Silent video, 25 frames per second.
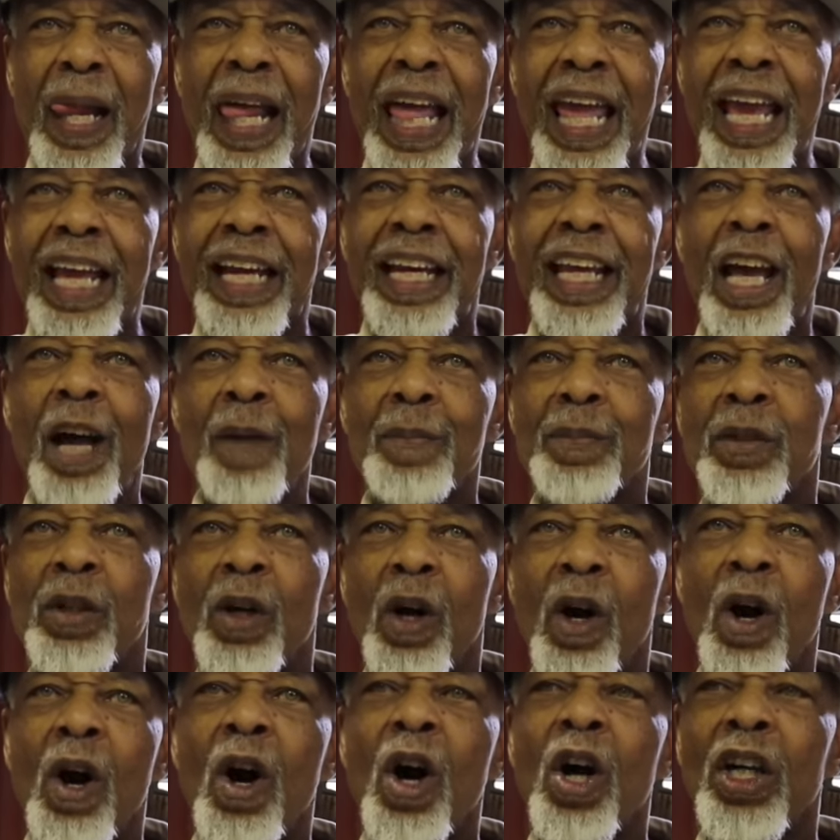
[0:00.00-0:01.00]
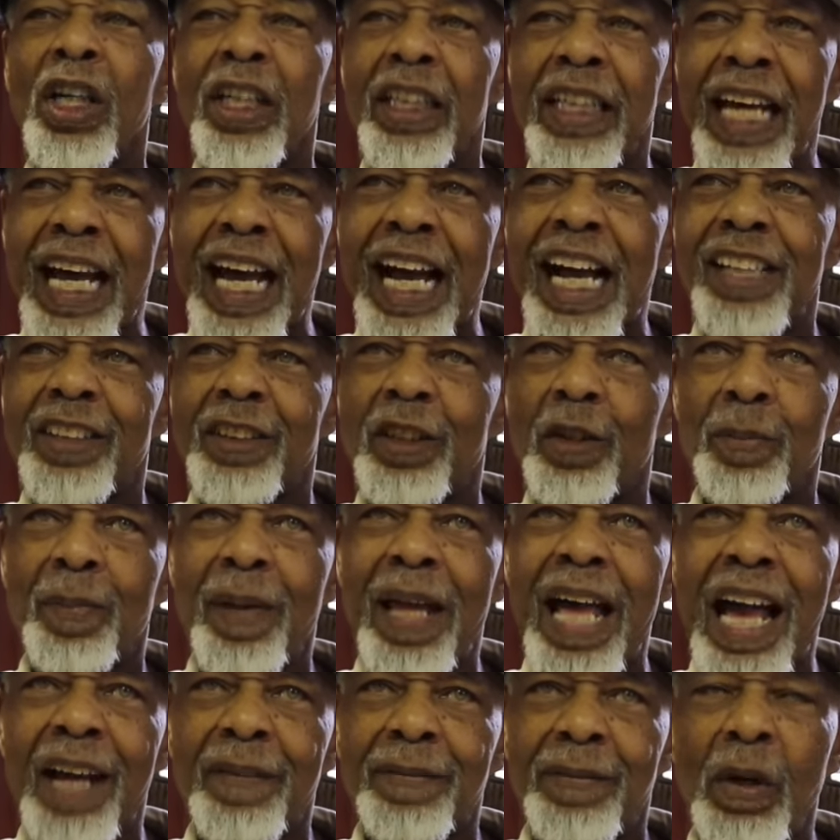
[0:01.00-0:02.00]
and helped to organize the
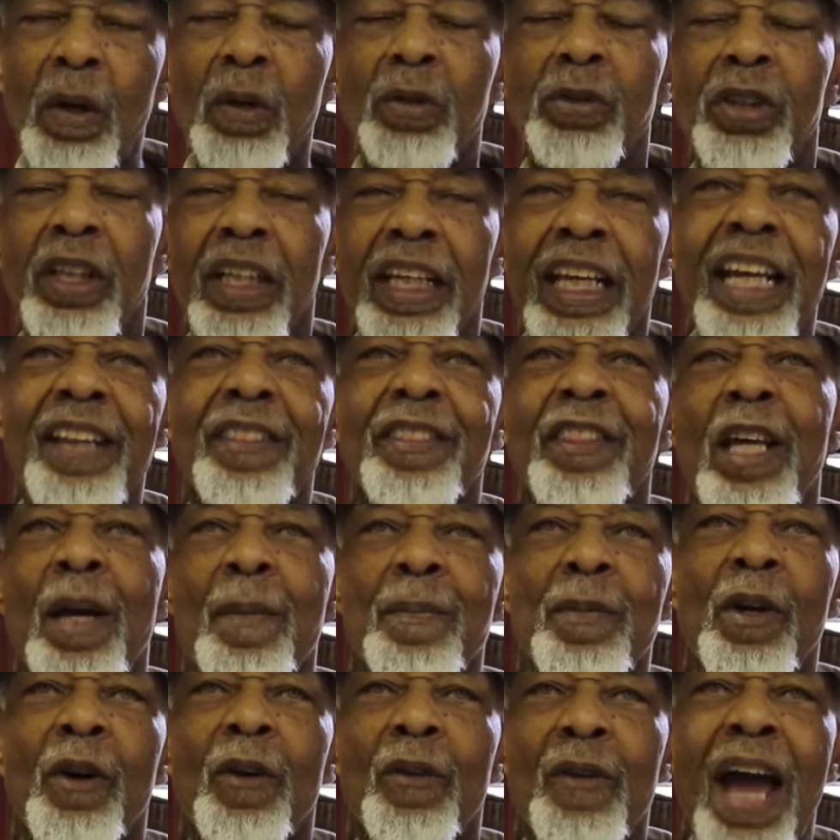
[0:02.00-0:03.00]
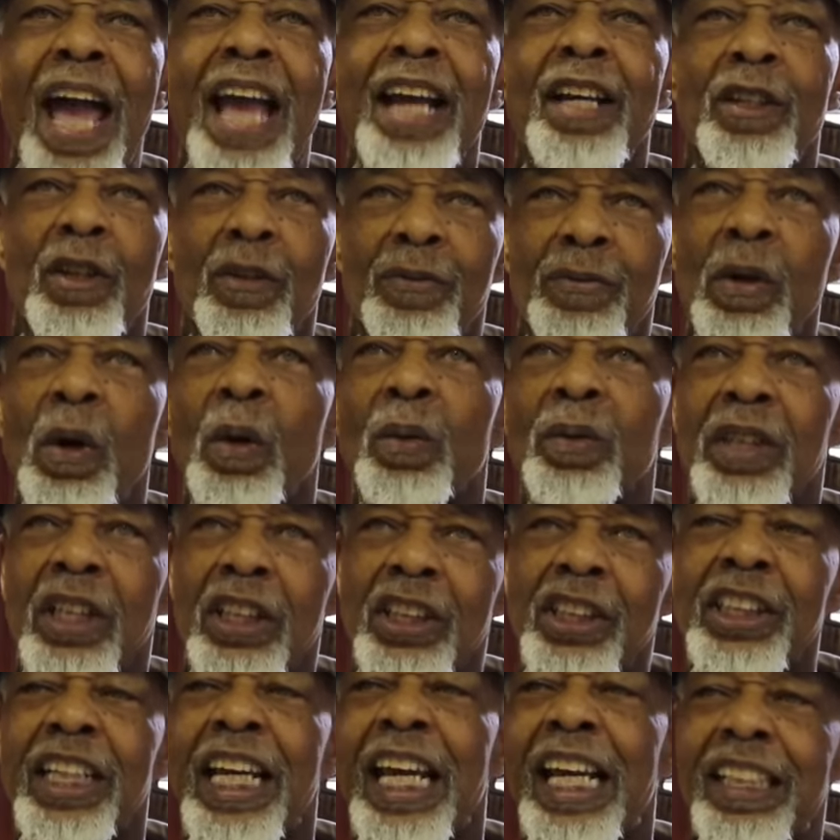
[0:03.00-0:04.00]
black folks to get them the right to vote
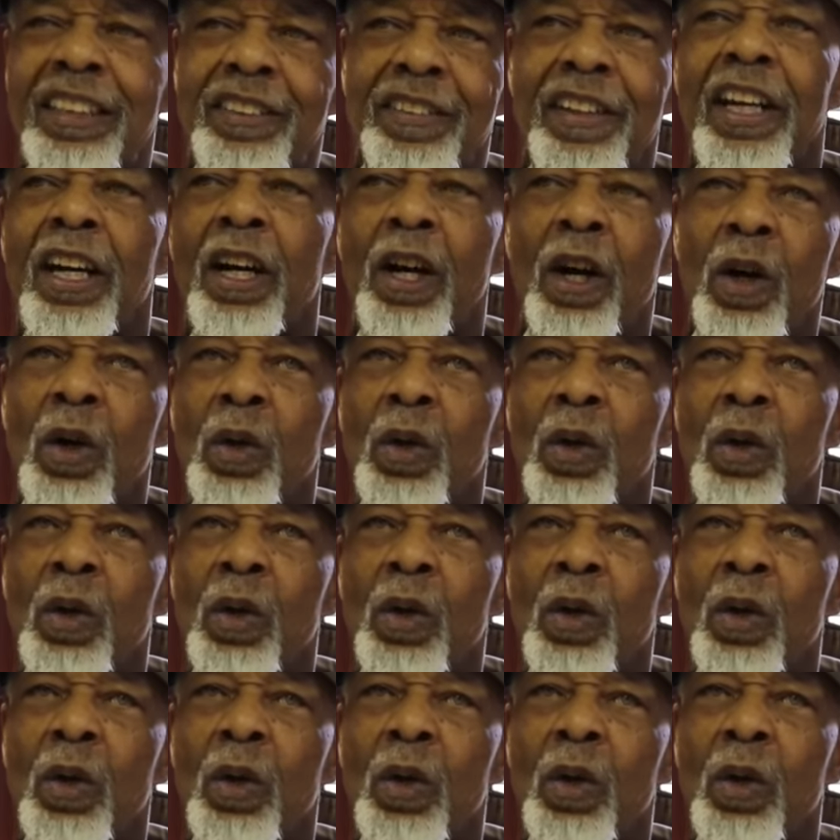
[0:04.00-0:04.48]
to change their